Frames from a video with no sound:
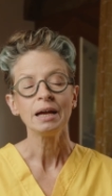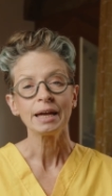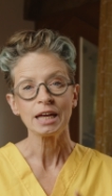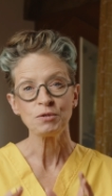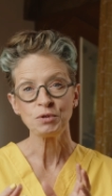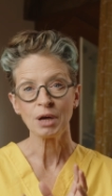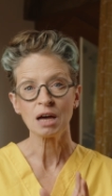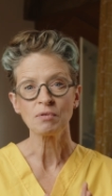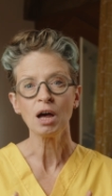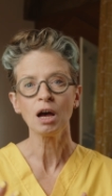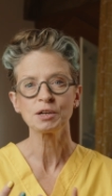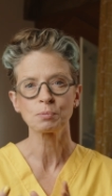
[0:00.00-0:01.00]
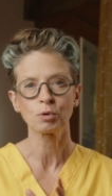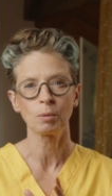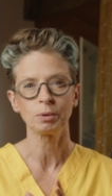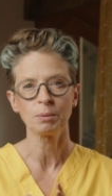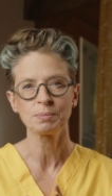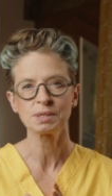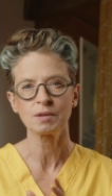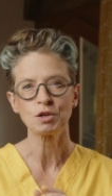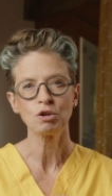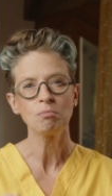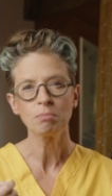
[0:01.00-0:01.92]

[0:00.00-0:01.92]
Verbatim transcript: If you have heart problems, then you